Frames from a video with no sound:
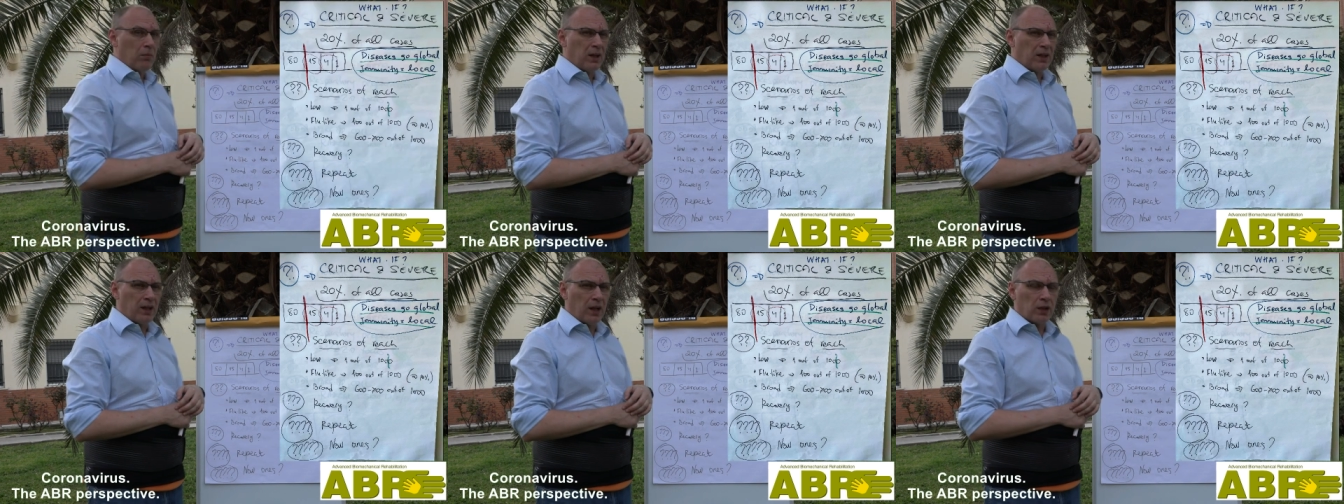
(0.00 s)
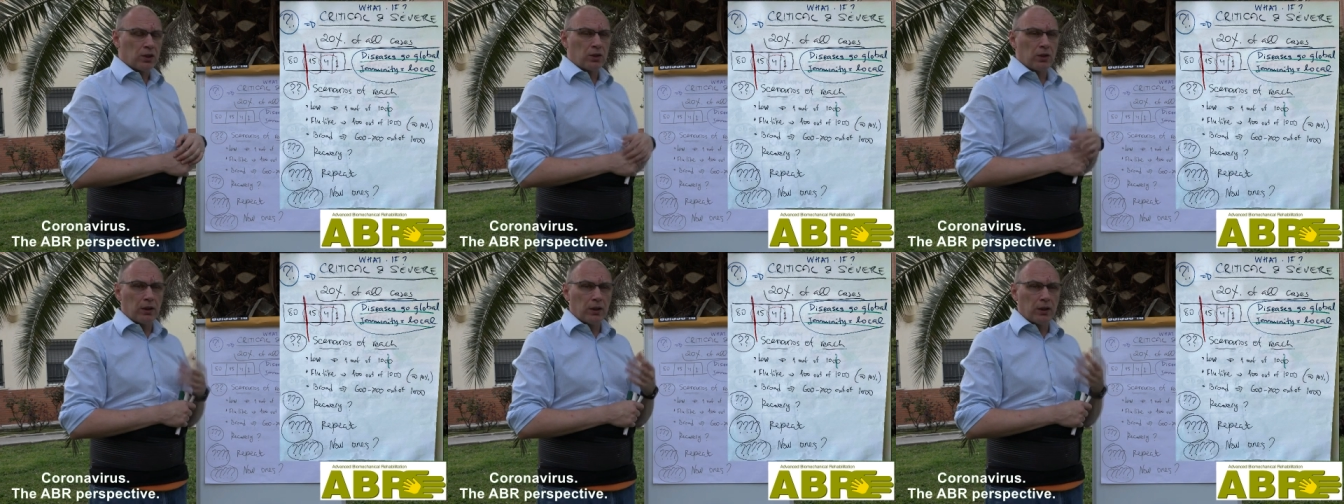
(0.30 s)
But
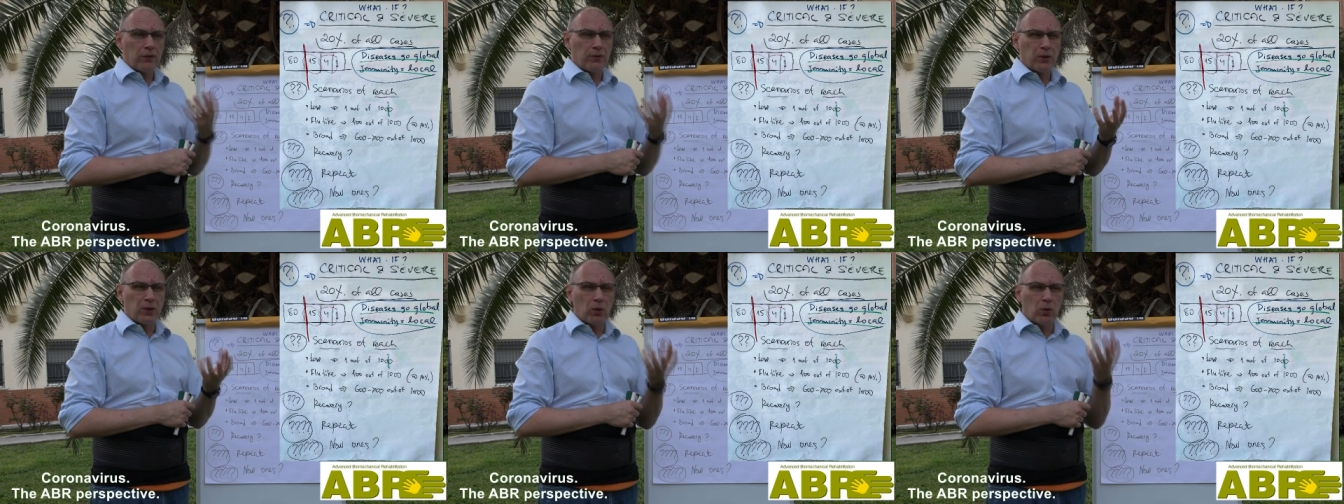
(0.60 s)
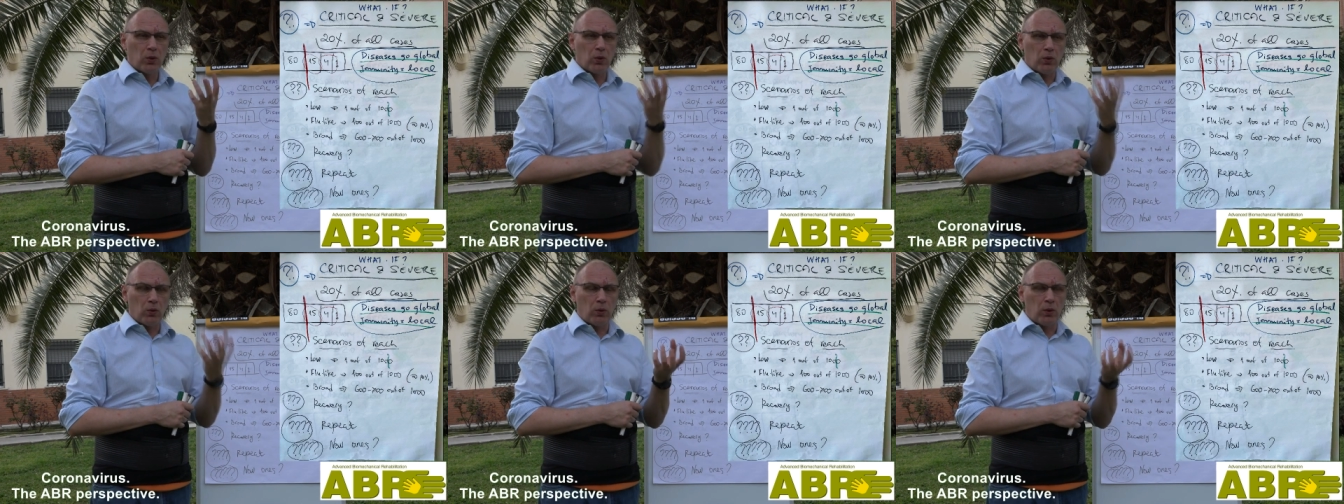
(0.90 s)
actually if you
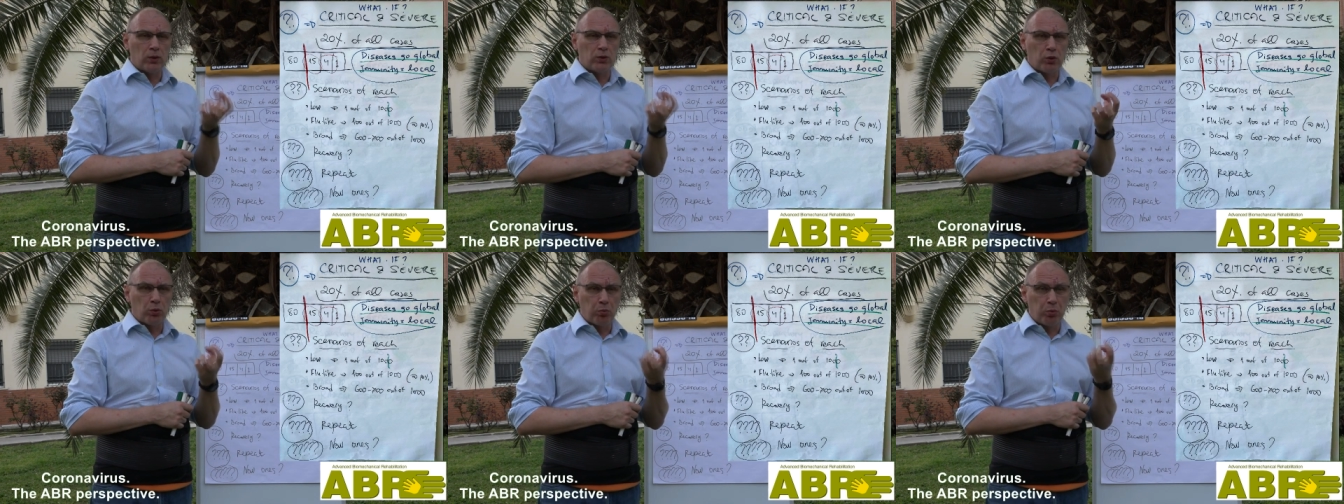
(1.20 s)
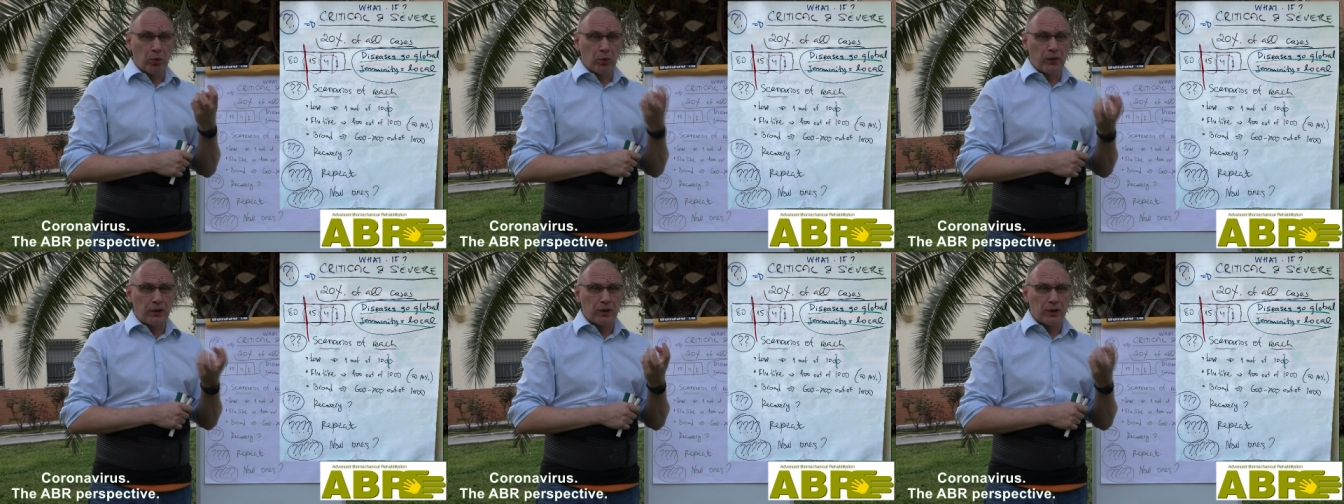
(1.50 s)
want to
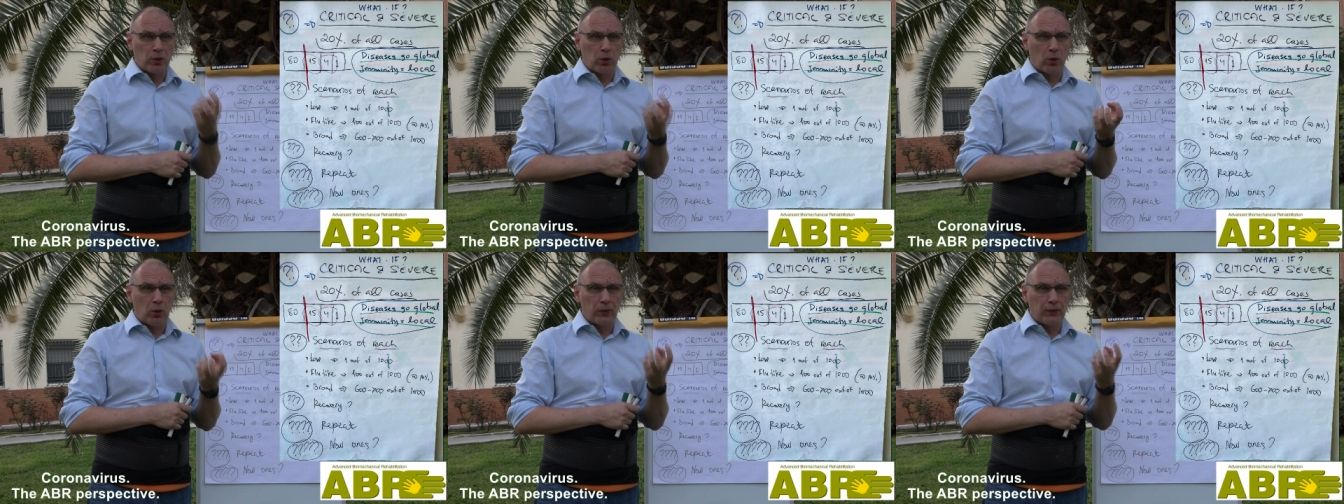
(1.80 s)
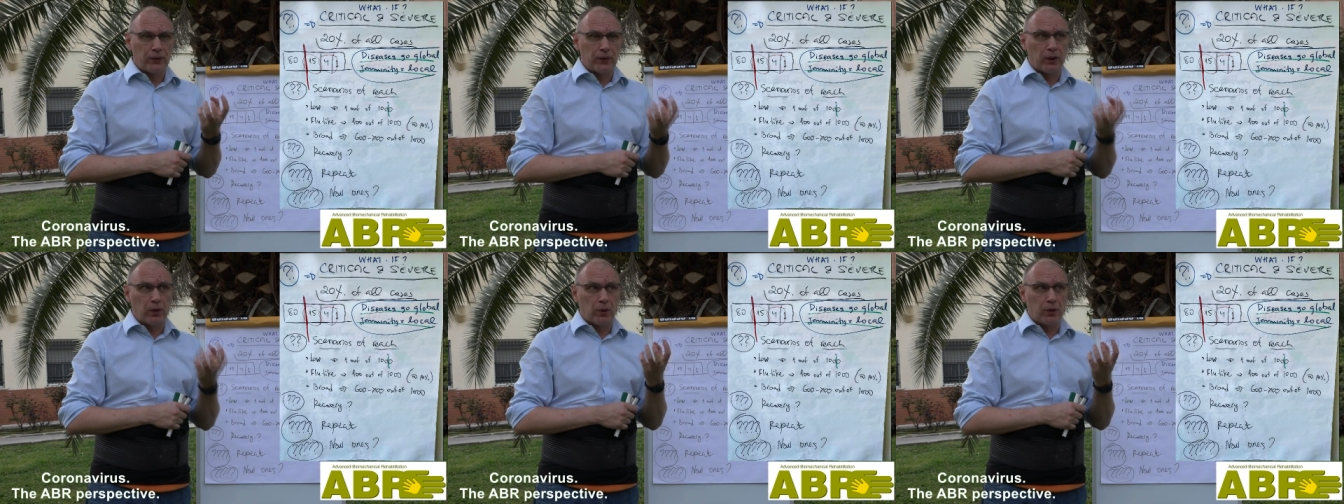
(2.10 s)
put this whole
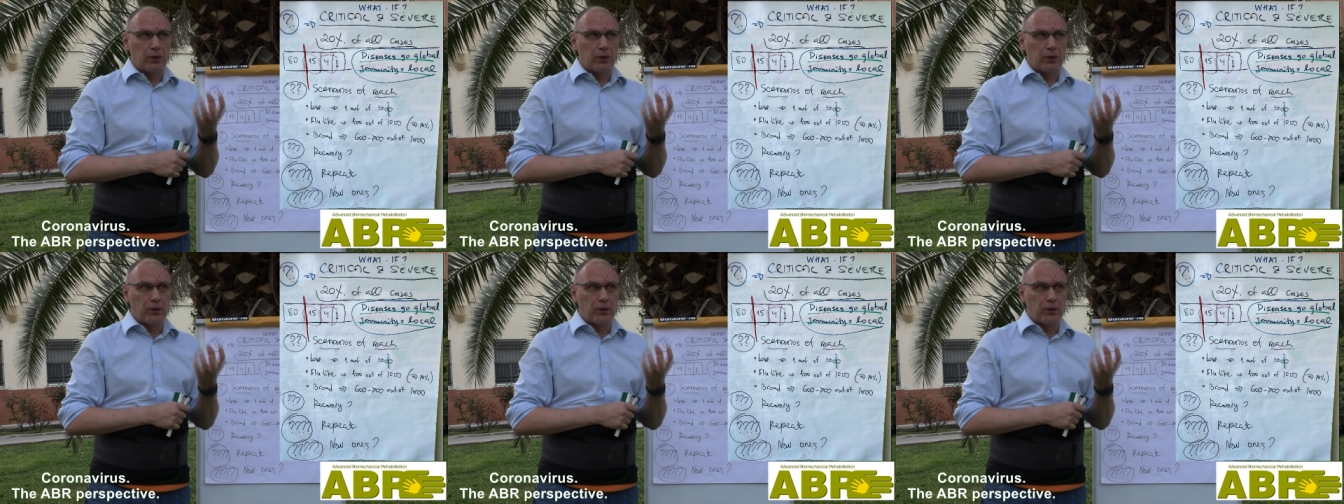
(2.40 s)
thing